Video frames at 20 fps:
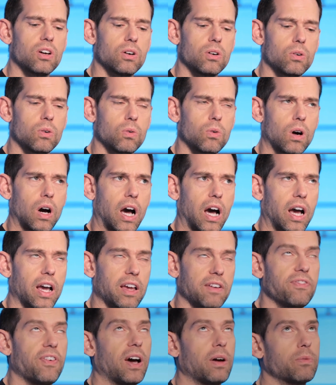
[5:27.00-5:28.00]
So,
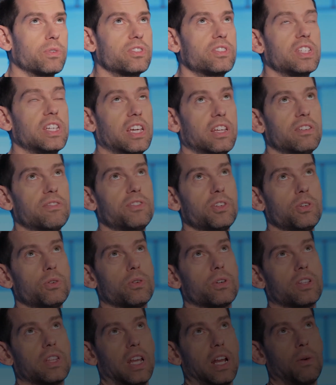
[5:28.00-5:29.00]
if I was the
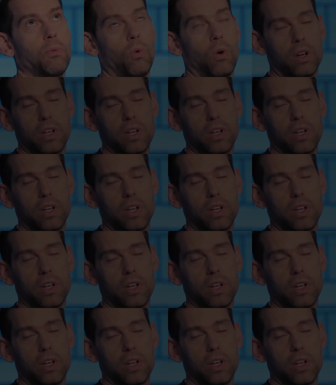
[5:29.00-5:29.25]
interviewer that I